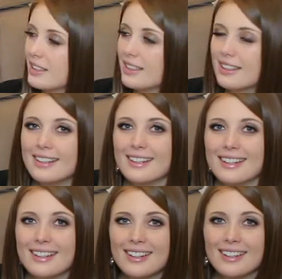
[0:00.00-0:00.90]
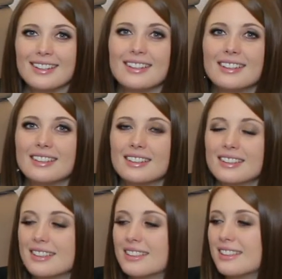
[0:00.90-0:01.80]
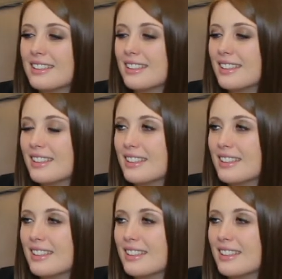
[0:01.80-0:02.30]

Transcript: The person shown says nothing.